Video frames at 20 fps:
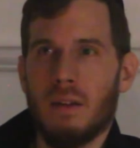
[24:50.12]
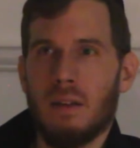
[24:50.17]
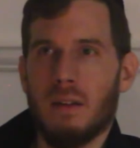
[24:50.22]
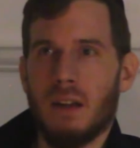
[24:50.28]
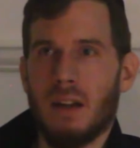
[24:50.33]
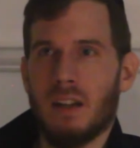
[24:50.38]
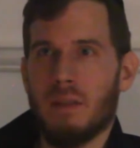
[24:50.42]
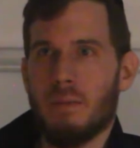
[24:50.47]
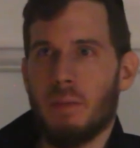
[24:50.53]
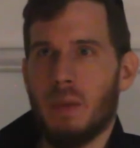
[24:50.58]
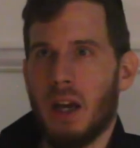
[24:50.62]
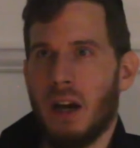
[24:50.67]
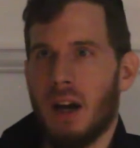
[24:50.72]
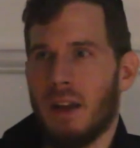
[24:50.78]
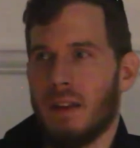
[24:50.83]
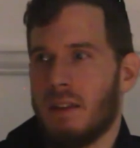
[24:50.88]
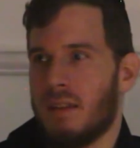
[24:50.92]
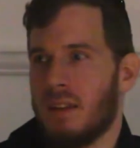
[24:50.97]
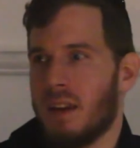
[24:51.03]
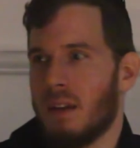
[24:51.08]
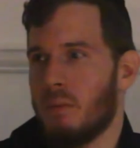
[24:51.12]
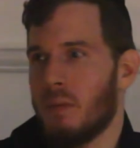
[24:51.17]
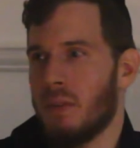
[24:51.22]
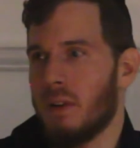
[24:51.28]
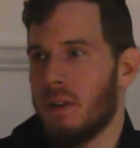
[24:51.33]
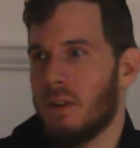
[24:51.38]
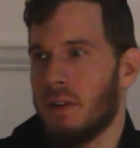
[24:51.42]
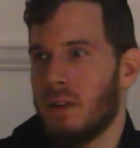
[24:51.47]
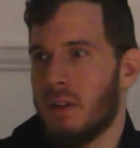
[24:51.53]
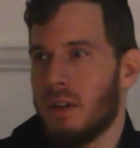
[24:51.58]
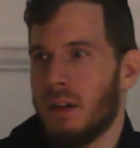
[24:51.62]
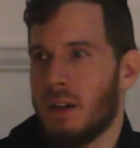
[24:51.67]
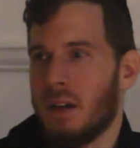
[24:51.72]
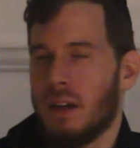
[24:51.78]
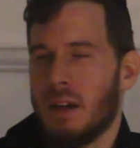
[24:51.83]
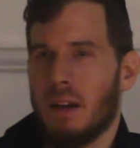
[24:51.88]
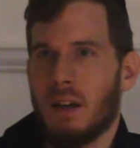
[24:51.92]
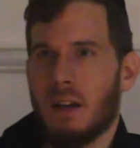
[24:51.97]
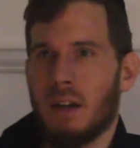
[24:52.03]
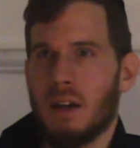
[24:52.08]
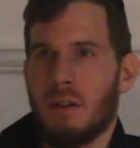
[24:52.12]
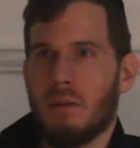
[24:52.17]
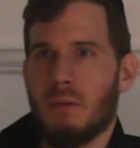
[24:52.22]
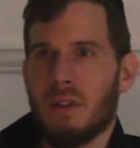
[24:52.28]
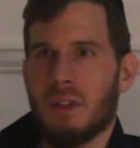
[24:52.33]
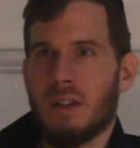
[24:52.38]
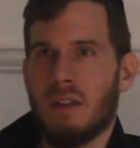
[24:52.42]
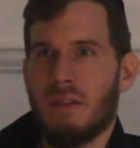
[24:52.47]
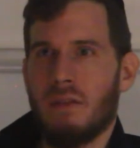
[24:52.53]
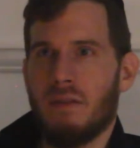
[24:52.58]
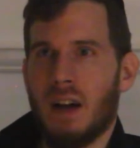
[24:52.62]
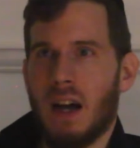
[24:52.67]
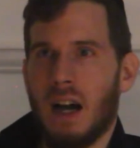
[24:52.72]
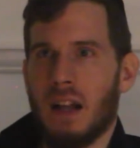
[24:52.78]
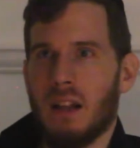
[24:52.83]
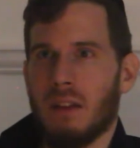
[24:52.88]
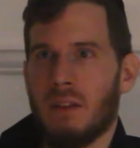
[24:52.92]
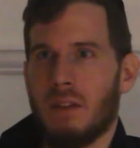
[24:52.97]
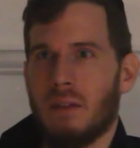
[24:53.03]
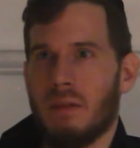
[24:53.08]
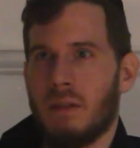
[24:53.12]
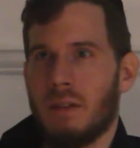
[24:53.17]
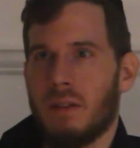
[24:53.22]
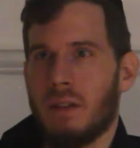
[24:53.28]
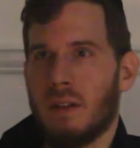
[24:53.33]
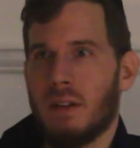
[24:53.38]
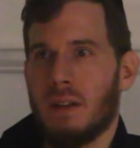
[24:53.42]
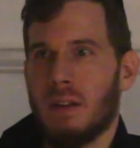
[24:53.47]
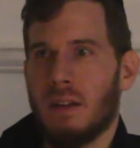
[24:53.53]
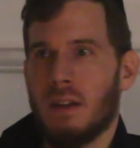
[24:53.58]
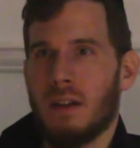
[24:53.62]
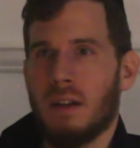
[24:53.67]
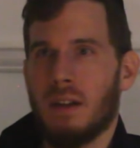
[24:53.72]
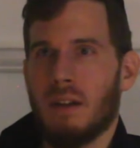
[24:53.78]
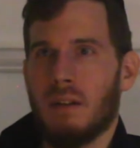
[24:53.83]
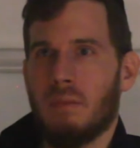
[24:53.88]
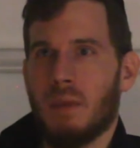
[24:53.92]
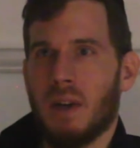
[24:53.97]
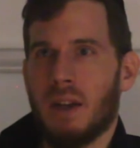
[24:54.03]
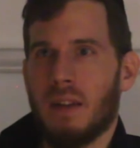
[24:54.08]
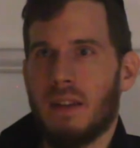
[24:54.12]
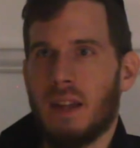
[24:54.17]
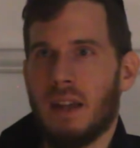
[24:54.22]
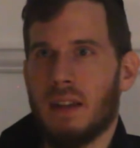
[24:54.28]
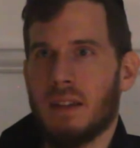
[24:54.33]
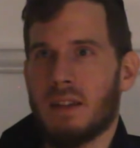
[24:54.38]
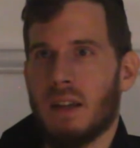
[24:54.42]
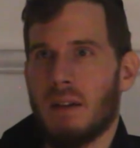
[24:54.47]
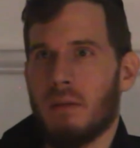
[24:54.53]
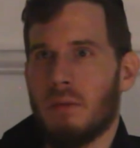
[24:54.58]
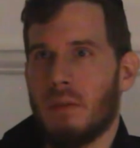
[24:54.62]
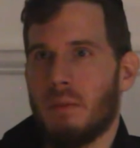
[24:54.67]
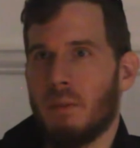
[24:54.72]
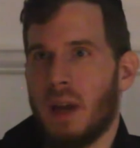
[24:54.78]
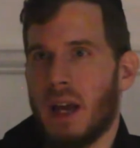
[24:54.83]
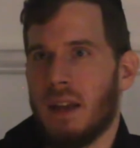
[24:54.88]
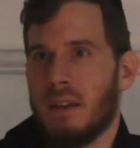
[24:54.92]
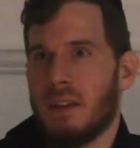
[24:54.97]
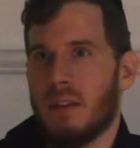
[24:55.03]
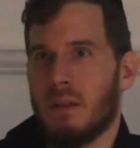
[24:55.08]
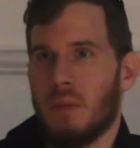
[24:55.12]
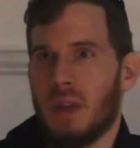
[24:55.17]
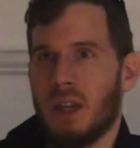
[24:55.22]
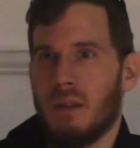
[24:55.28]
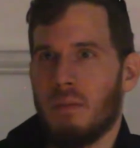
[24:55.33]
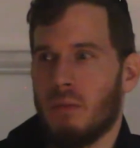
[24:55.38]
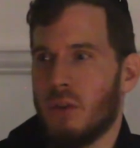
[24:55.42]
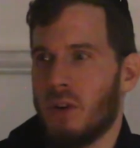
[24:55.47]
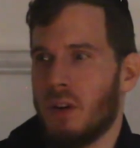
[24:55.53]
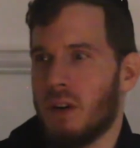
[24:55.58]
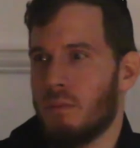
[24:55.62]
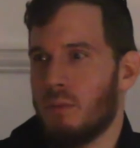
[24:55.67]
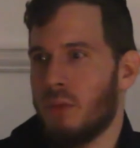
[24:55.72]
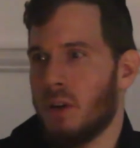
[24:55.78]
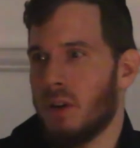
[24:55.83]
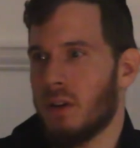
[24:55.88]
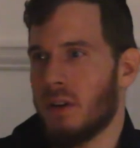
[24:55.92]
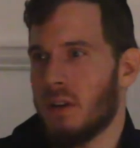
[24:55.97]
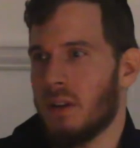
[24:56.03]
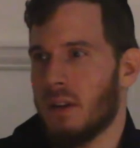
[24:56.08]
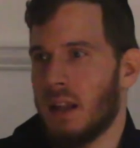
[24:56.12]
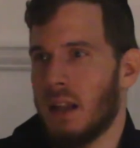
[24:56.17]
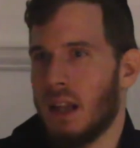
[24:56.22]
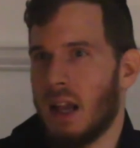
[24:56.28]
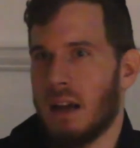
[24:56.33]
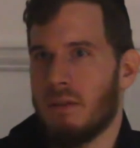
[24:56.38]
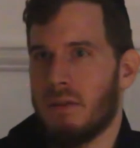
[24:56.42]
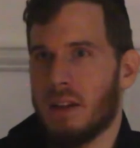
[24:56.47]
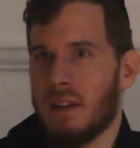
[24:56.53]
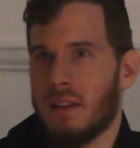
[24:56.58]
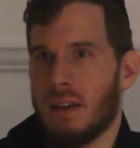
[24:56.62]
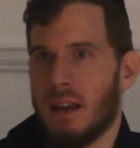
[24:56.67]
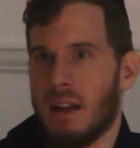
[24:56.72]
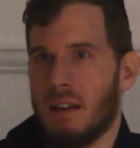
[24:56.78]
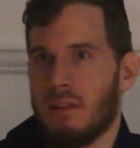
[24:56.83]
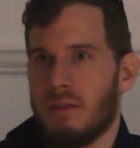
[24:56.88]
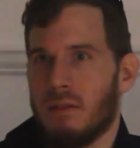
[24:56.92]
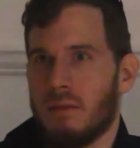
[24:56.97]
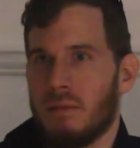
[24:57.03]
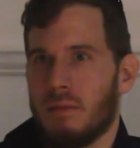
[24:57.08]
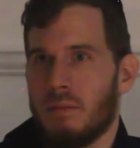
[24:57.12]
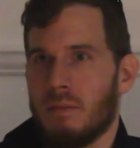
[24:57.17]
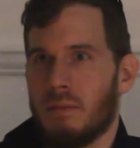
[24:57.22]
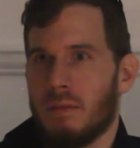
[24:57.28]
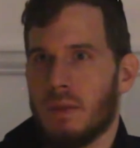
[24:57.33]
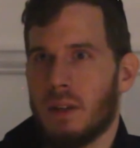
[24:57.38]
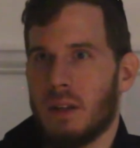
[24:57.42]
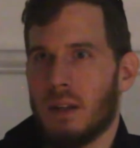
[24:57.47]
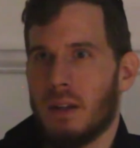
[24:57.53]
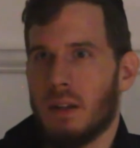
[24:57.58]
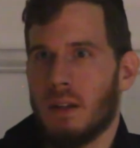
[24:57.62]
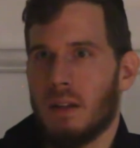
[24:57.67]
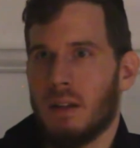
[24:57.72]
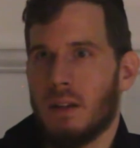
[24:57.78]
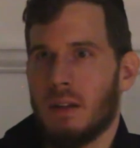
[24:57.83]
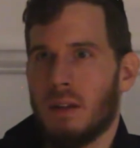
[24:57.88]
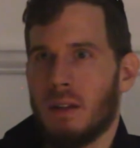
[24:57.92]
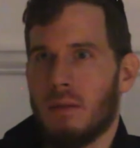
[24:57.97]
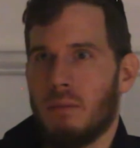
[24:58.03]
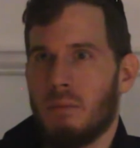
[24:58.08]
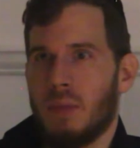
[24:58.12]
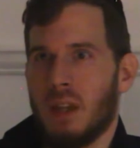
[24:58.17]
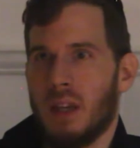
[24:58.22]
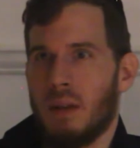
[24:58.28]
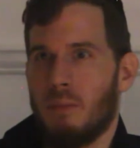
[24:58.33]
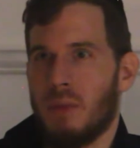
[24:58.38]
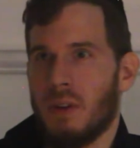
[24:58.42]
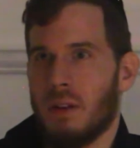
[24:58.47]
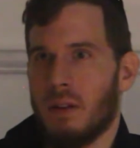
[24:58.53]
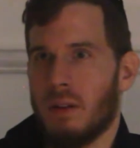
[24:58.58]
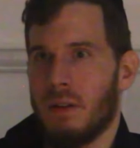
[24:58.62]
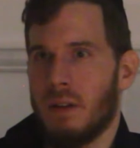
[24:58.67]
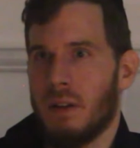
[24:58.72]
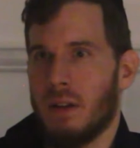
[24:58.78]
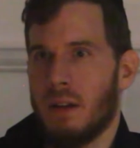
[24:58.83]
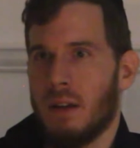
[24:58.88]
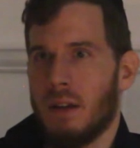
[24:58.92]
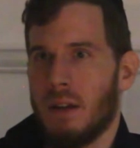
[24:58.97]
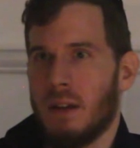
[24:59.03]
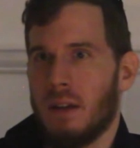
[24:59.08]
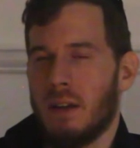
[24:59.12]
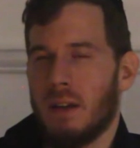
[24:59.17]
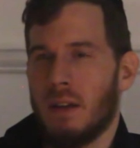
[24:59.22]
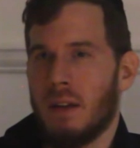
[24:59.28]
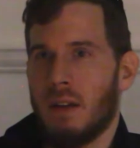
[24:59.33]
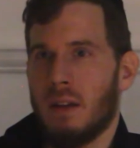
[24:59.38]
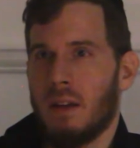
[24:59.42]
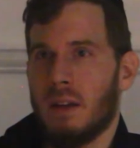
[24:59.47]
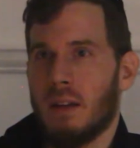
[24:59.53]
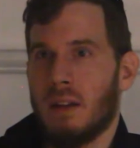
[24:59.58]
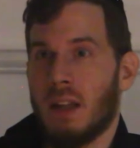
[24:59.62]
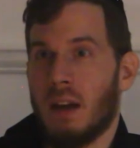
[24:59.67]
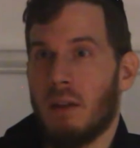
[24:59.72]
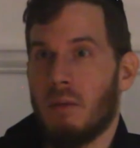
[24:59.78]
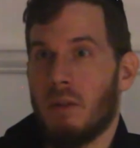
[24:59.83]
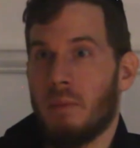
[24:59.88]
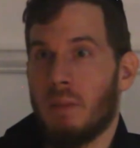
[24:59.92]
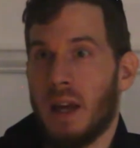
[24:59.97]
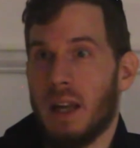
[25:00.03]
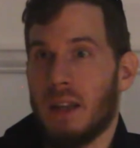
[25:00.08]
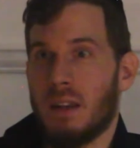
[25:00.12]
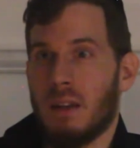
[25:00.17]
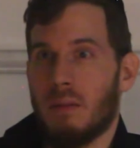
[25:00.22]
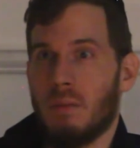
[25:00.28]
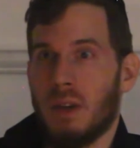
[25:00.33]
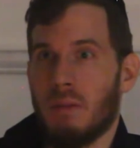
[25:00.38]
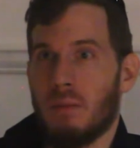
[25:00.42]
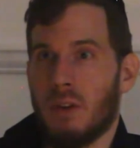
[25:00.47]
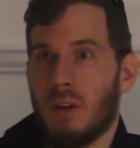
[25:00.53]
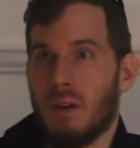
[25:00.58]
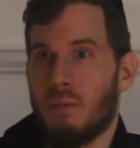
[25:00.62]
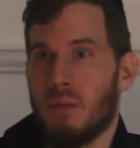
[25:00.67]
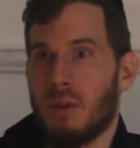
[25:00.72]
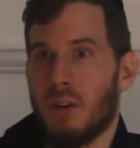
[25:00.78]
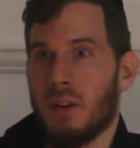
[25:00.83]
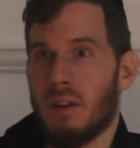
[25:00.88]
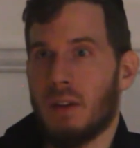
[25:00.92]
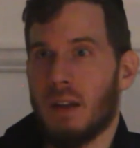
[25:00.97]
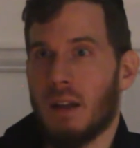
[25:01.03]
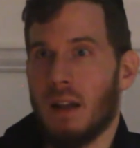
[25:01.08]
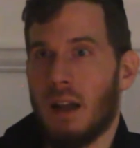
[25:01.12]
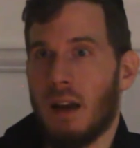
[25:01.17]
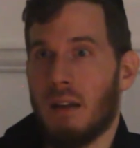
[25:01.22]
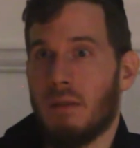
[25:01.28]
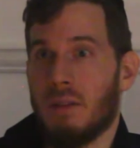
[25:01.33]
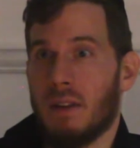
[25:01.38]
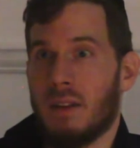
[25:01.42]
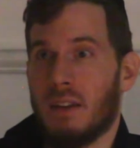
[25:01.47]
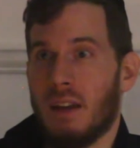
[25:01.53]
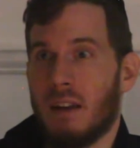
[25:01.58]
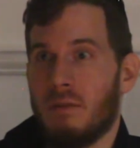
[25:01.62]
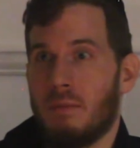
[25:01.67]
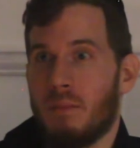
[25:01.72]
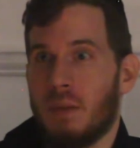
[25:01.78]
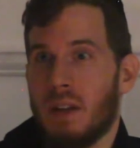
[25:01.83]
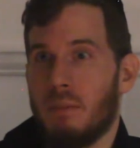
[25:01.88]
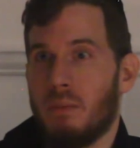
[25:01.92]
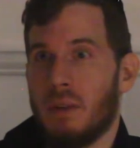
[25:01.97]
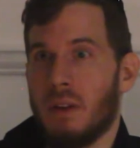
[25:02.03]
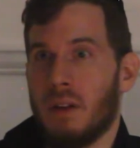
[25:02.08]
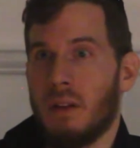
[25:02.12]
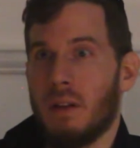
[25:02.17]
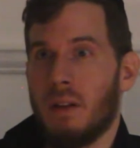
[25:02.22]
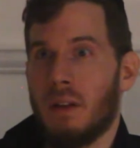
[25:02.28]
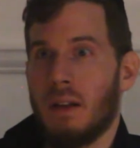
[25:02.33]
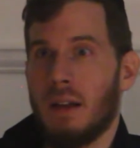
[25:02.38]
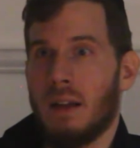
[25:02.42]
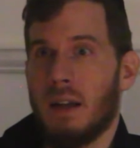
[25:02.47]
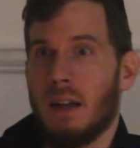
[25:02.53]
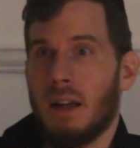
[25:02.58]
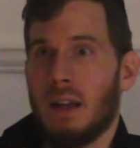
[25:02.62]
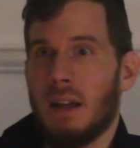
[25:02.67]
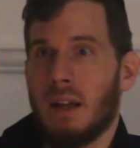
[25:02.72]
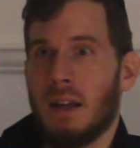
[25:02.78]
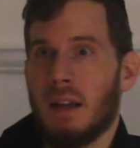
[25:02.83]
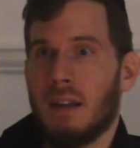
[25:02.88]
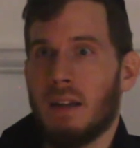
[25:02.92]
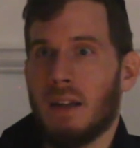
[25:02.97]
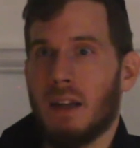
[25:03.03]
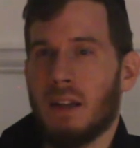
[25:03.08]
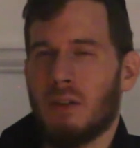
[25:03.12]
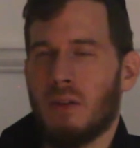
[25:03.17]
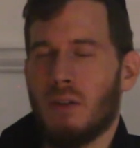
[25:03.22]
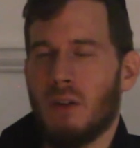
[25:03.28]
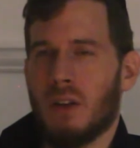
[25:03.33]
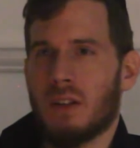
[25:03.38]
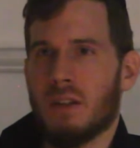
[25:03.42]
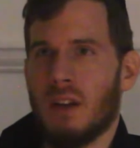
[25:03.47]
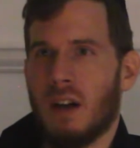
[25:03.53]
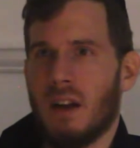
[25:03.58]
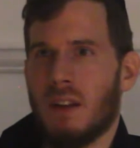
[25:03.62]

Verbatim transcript: that is beyond symbol was defiled by things that were made to be more important than life itself. People that were made to be more important than life itself. People that caused